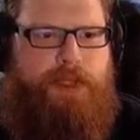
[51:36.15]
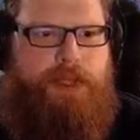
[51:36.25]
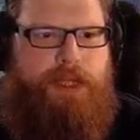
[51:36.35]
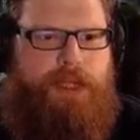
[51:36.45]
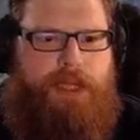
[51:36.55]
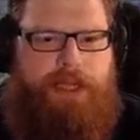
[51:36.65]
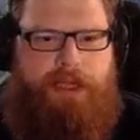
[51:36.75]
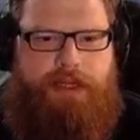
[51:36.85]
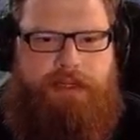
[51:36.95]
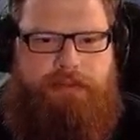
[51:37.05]
in.
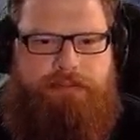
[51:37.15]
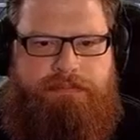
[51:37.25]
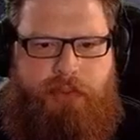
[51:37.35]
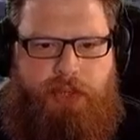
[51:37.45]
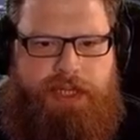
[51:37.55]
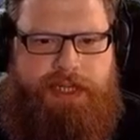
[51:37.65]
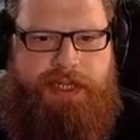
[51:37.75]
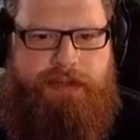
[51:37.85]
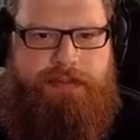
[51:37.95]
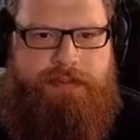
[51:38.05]
Are you boiling
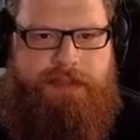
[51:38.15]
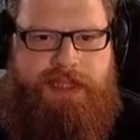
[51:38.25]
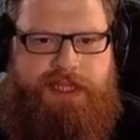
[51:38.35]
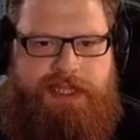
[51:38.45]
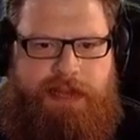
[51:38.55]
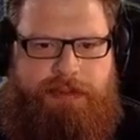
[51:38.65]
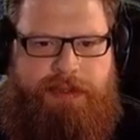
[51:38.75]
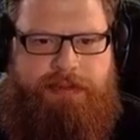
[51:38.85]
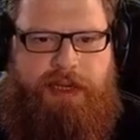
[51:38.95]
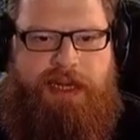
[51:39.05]
now? There's things
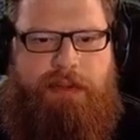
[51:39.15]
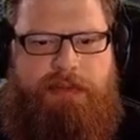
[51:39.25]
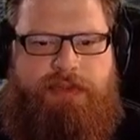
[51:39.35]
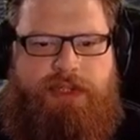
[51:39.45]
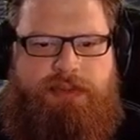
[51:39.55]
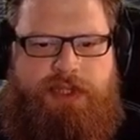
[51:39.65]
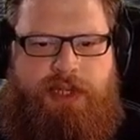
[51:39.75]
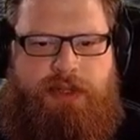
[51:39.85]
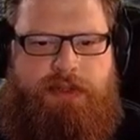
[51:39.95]
happening. Oh, now we've got some salt.